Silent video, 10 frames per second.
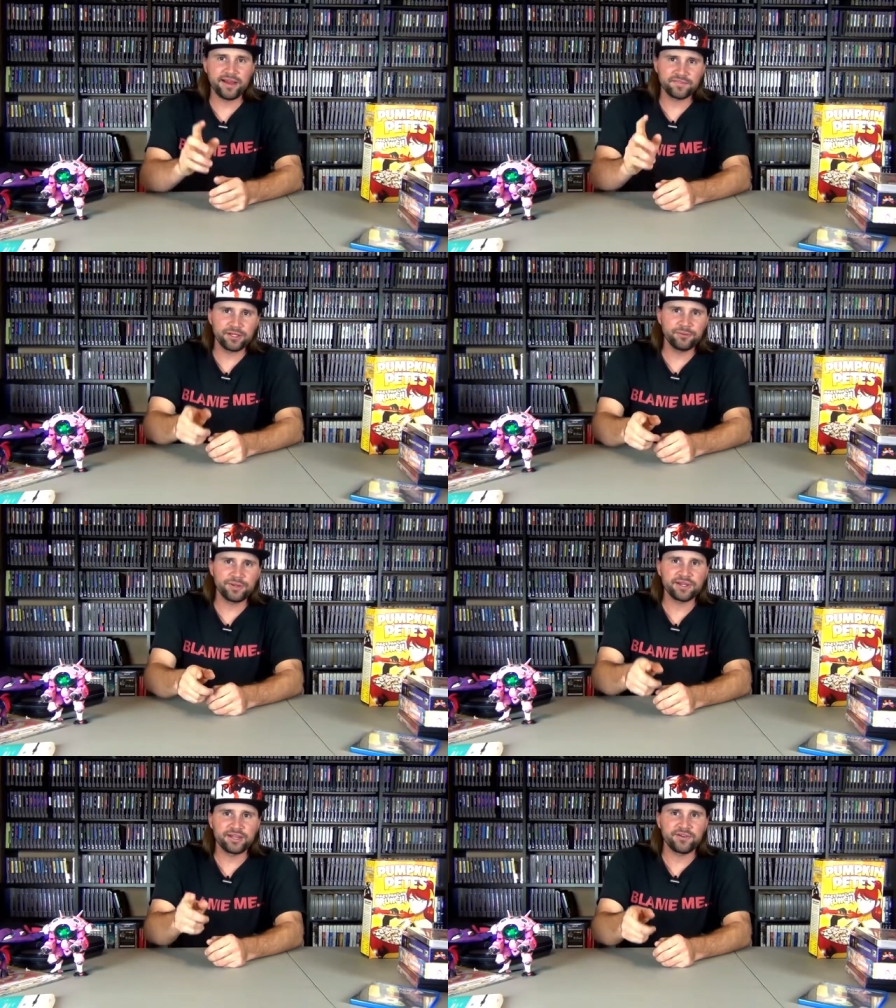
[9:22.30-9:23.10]

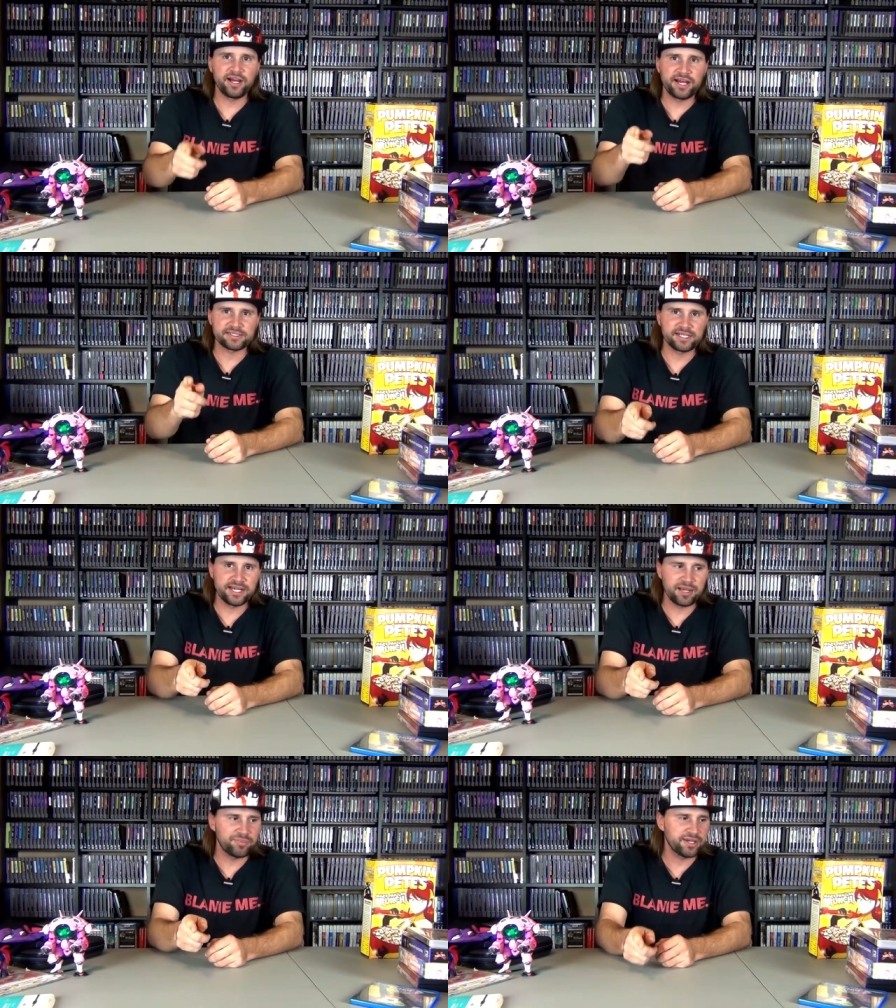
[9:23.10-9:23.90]
after we left Hot
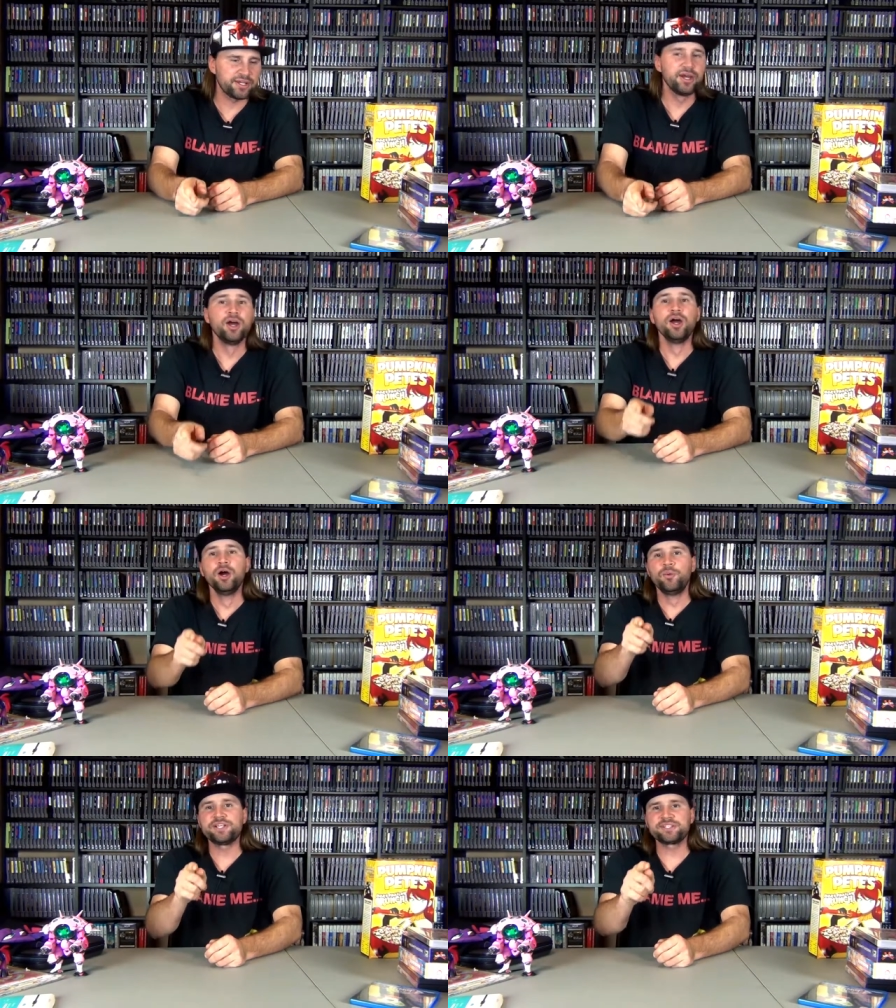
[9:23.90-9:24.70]
Topic,
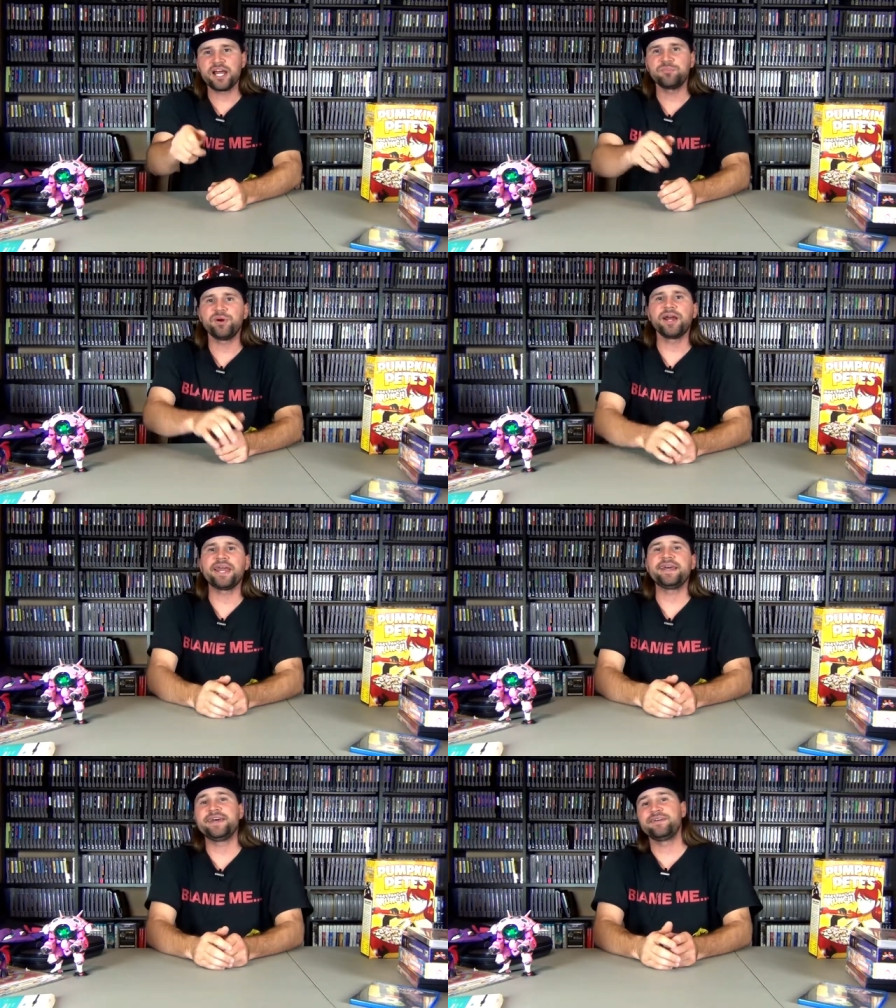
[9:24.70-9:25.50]
we stopped
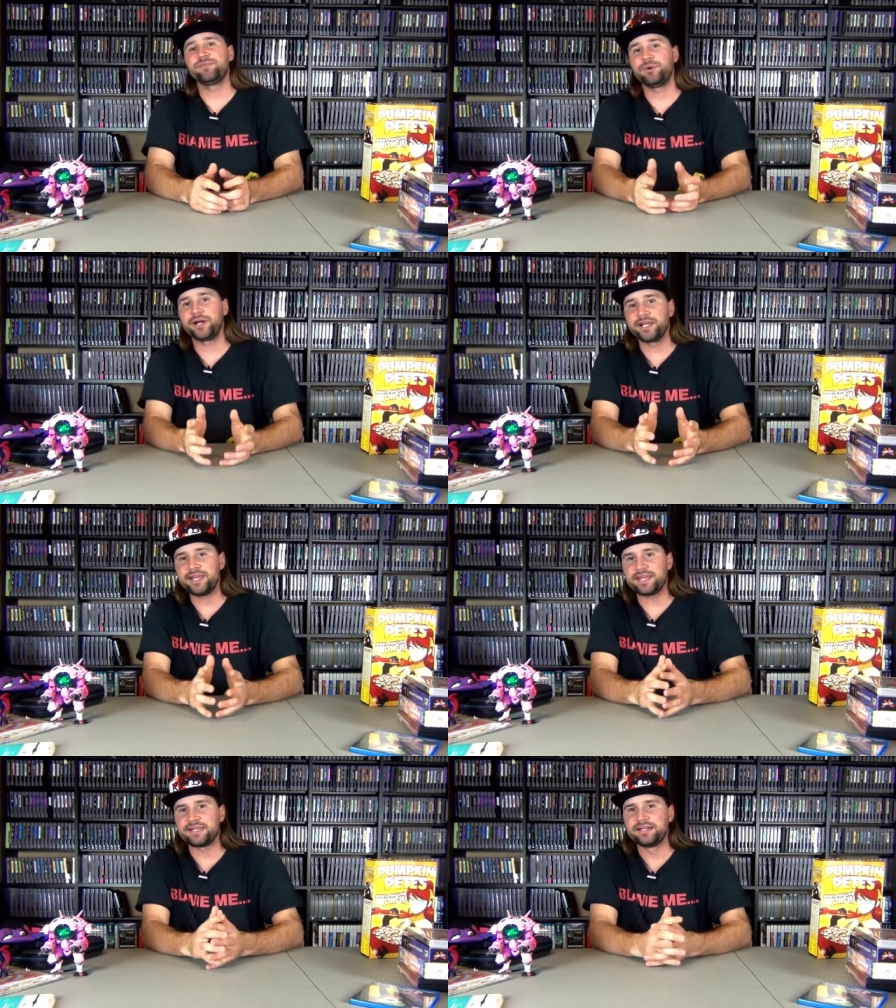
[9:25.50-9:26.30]
by at
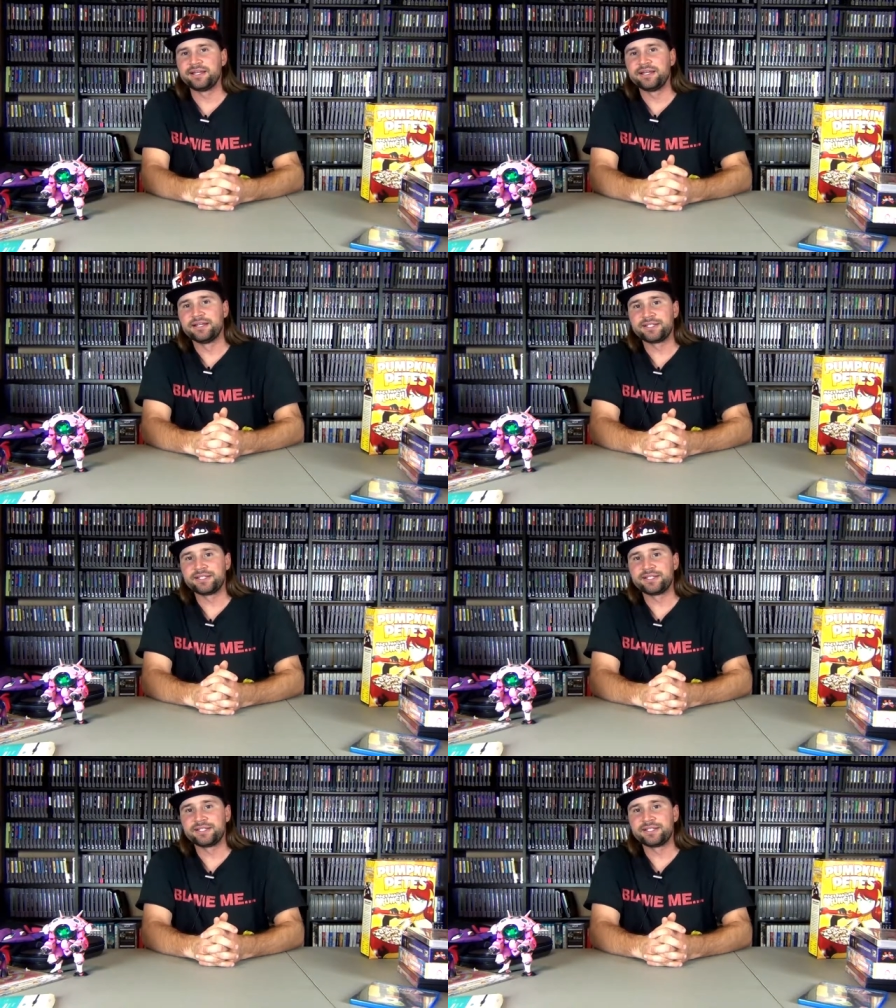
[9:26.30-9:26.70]
F.Y.E.